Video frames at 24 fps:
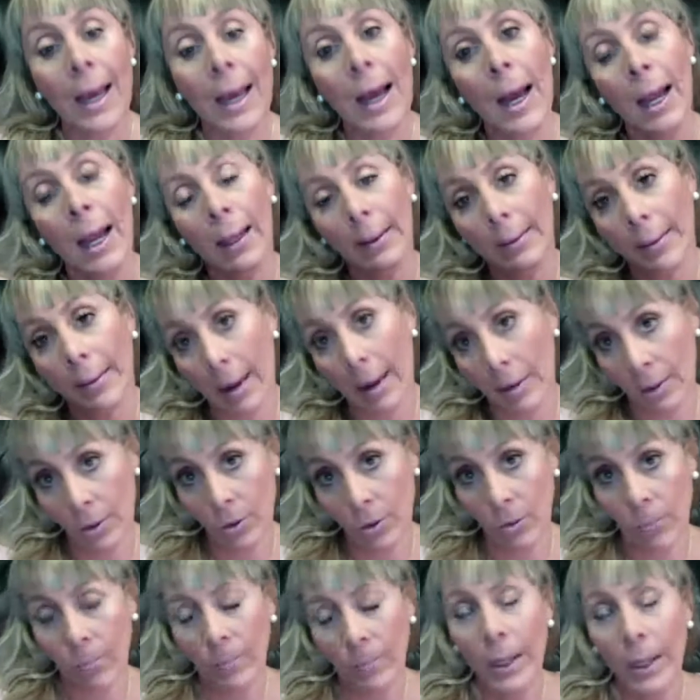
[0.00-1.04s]
and tell
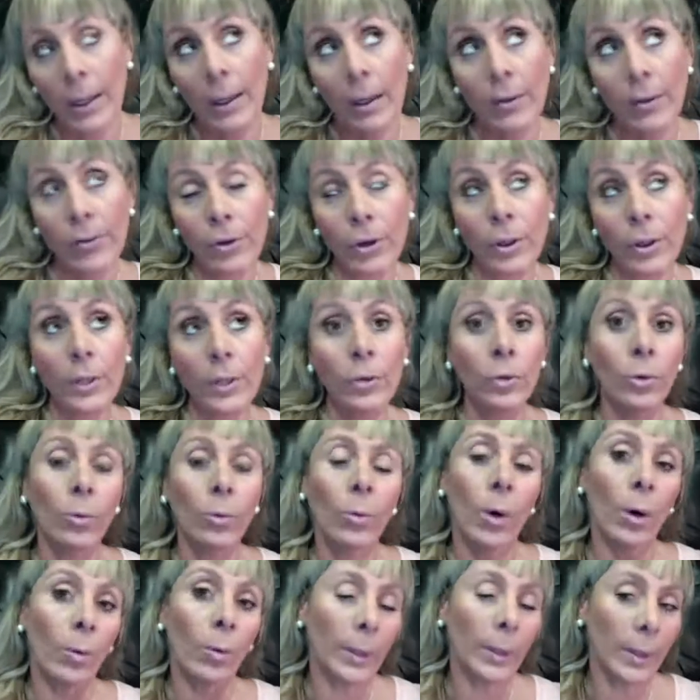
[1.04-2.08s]
you if you need to
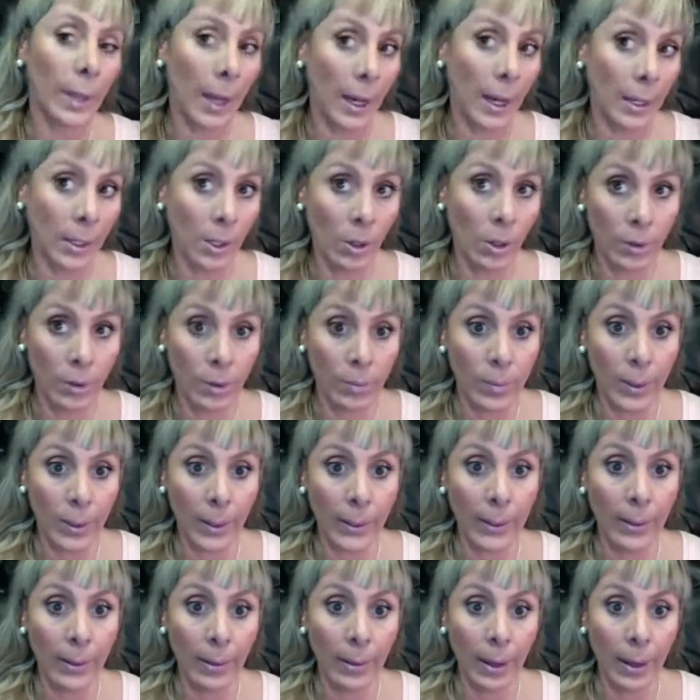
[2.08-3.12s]
work with any other
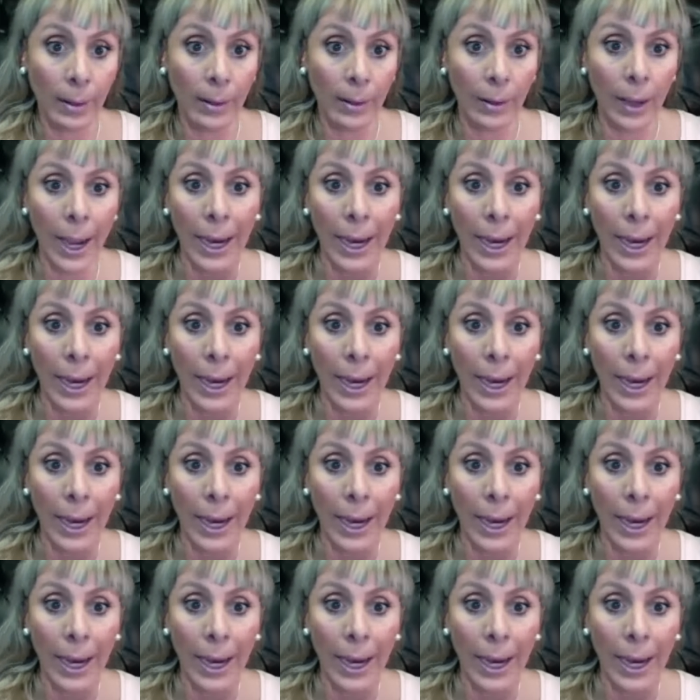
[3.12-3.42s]
meridian.